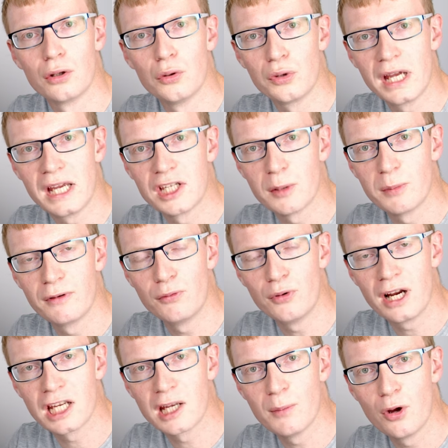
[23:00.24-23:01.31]
Okay, so before
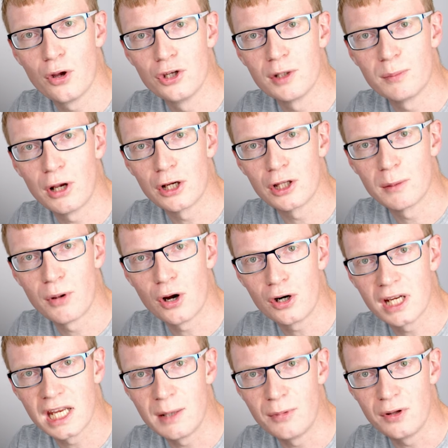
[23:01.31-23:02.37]
I come on to plug the
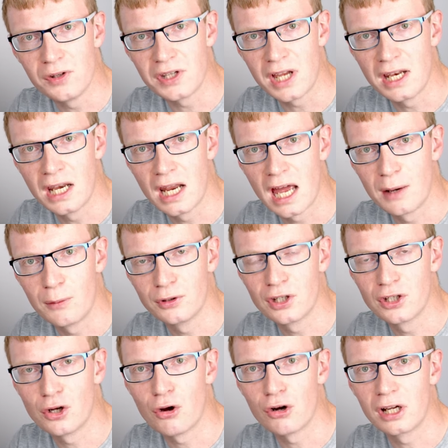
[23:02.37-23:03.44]
power cables in, I want to
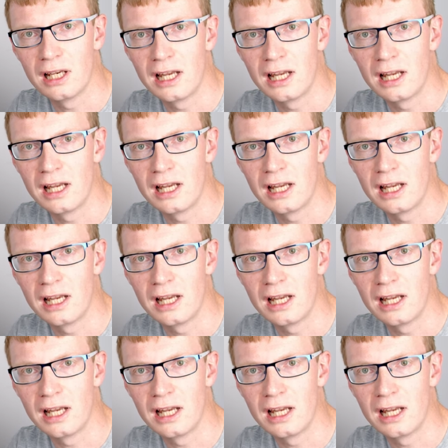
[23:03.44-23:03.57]
talk a